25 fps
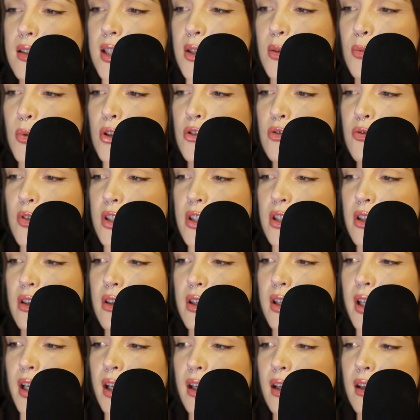he was
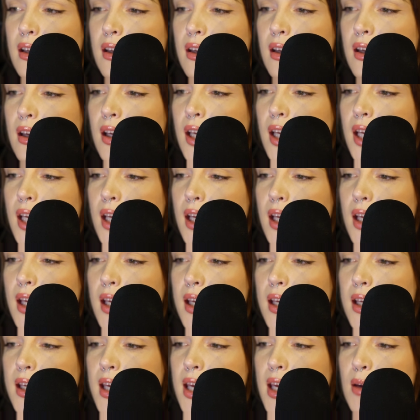returning,
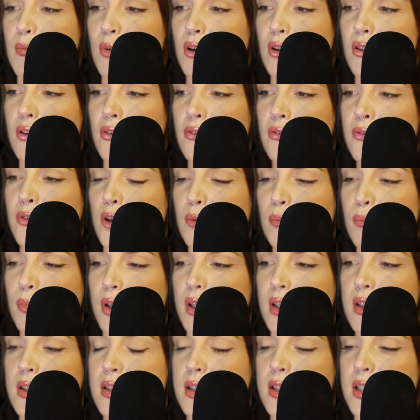he came on the
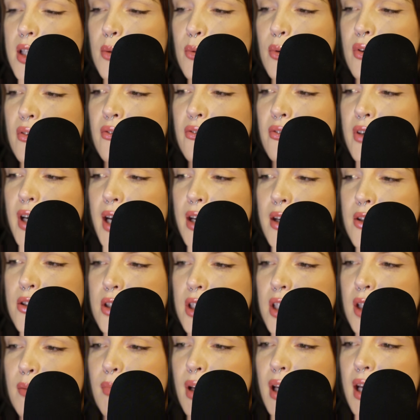footprints that were
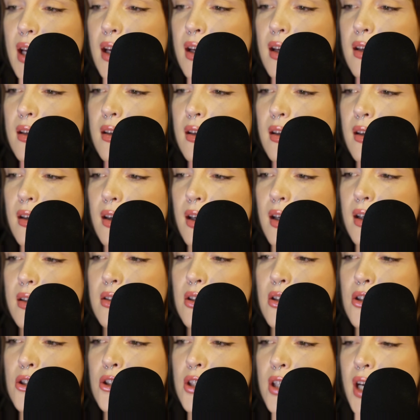freshly made, and
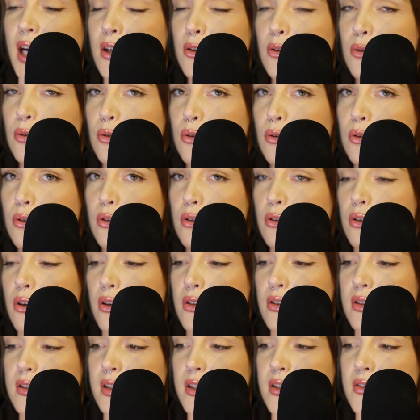a shadow
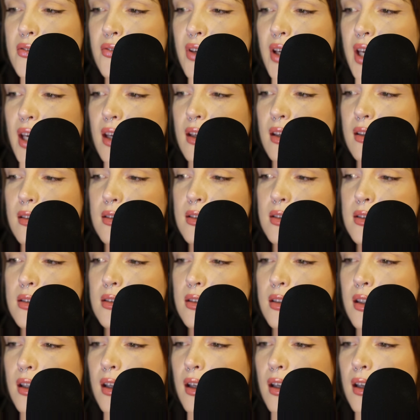crossed his face.
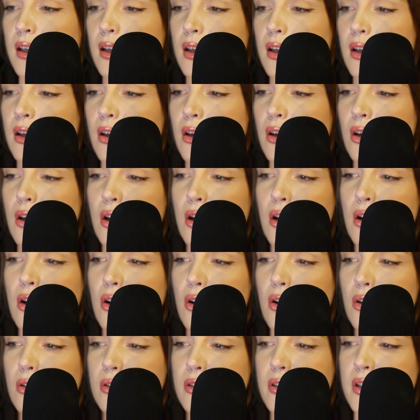
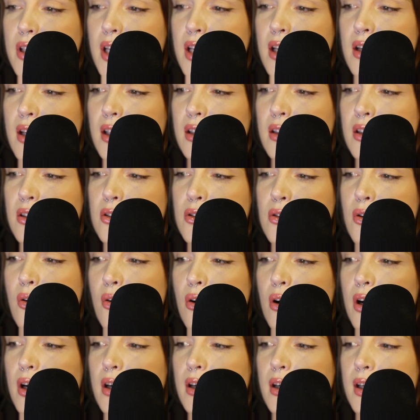On nearing the
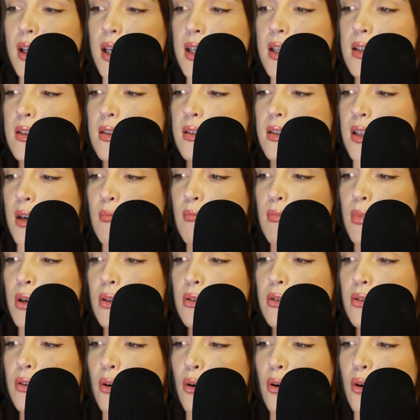door, he
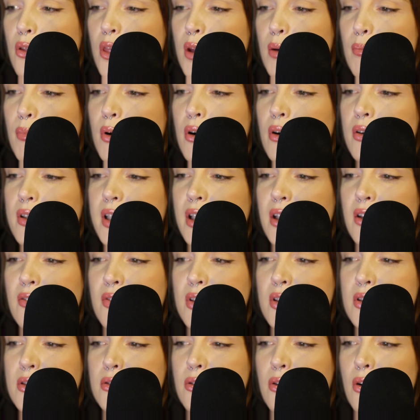stumbled on the body of
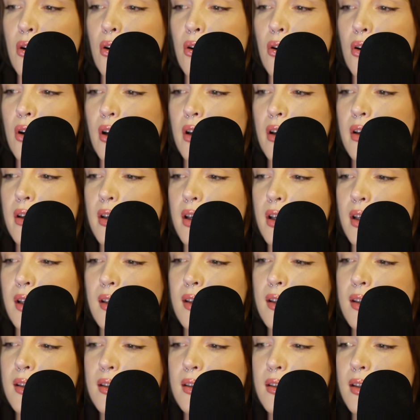his dog,
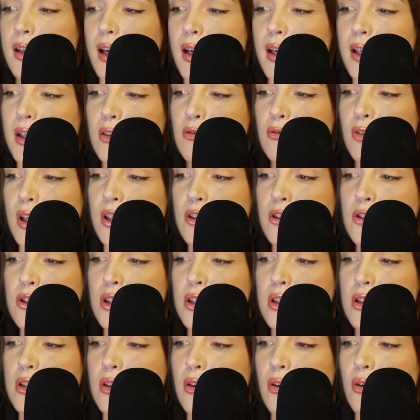lying
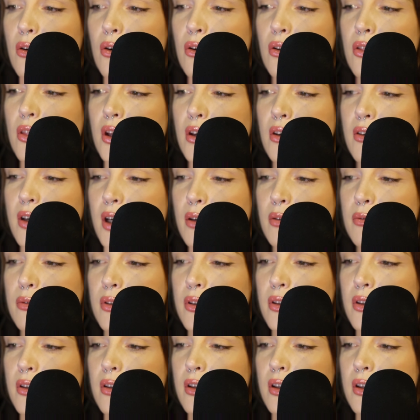rigid on the ground.